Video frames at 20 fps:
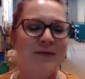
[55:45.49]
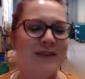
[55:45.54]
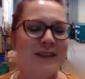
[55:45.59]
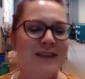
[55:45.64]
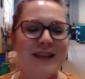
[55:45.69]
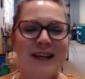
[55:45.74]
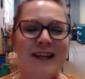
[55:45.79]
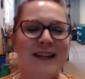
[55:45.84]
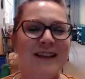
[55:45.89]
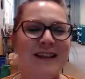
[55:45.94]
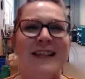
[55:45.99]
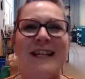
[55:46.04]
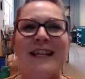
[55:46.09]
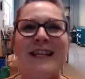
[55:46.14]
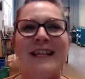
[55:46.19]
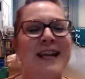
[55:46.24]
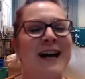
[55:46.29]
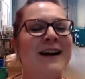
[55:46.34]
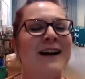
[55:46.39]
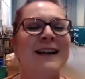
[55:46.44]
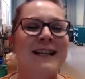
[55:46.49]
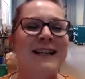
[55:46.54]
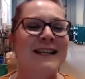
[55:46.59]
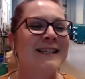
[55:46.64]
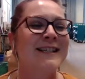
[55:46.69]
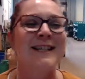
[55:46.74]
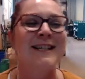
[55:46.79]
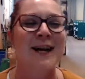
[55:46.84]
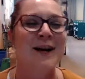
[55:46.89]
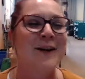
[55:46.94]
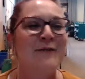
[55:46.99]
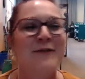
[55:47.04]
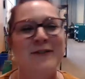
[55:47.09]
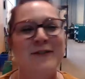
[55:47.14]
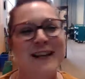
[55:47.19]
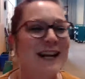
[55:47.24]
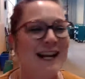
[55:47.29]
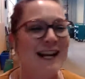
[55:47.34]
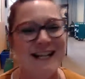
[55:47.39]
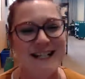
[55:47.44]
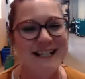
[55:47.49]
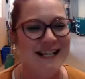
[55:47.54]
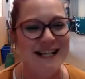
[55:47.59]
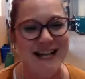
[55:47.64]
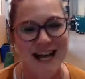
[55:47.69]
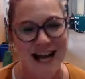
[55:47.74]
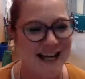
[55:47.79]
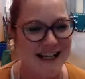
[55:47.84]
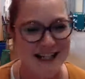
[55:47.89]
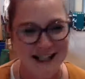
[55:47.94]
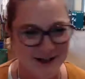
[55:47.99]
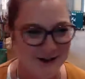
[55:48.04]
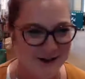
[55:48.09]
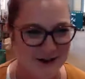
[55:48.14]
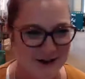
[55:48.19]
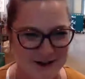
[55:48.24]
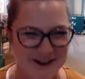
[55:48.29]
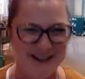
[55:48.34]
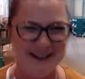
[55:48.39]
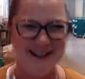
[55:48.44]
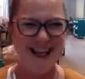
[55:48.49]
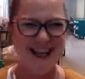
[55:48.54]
the the youngest of the 99 year olds.